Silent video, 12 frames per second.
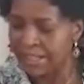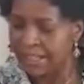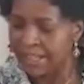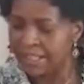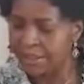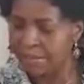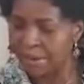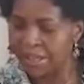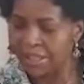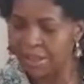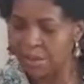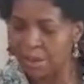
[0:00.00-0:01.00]
has
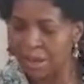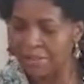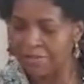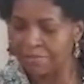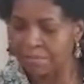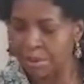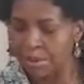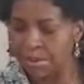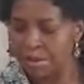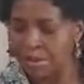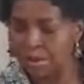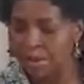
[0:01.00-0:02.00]
made 12
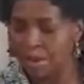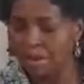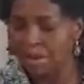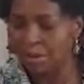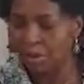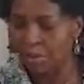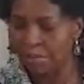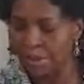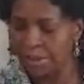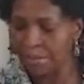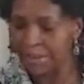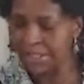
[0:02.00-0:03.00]
bold
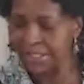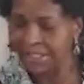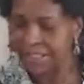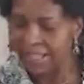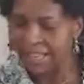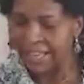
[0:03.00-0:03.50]
commitments